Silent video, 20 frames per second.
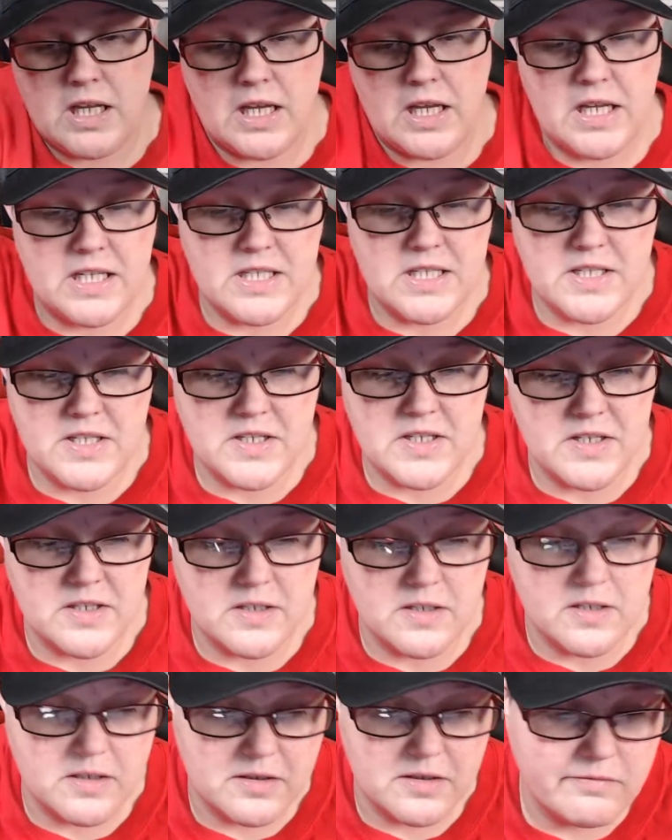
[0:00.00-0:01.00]
it's
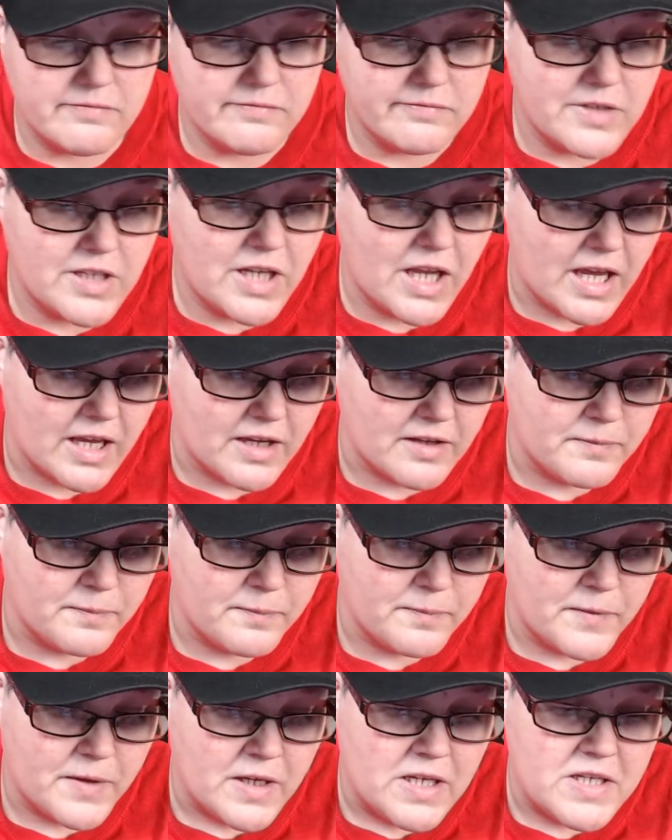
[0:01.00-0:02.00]
yeah.
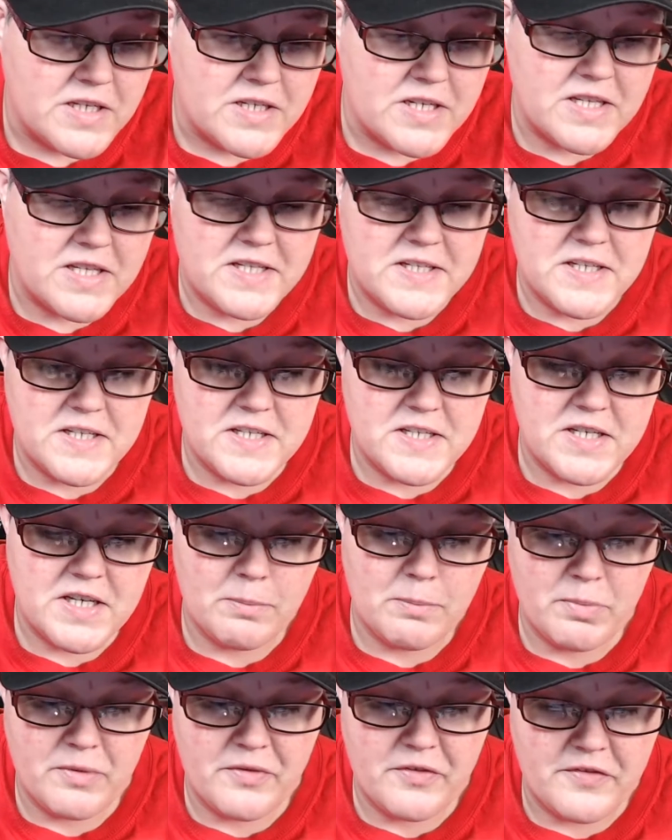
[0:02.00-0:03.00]
So this is
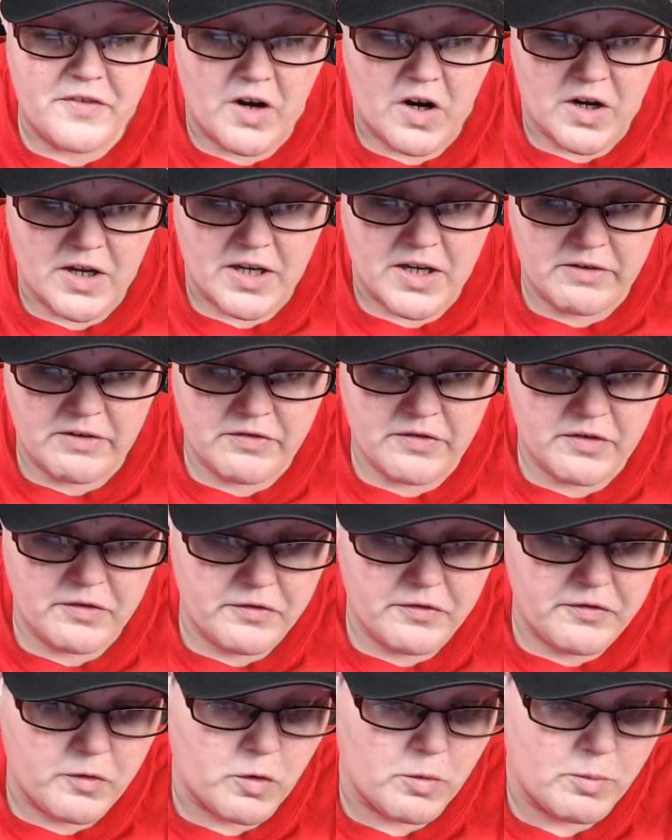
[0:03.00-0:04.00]
number five
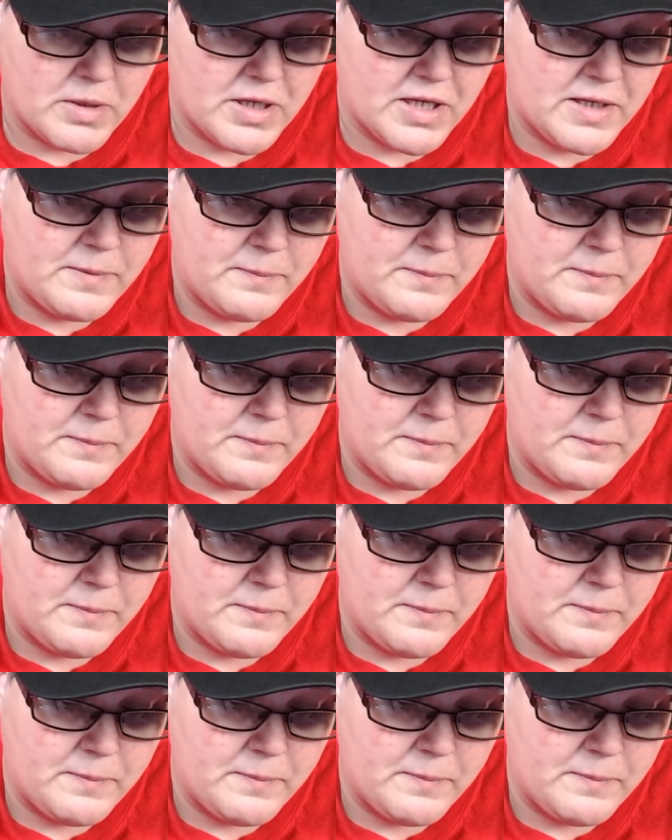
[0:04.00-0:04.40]
for me.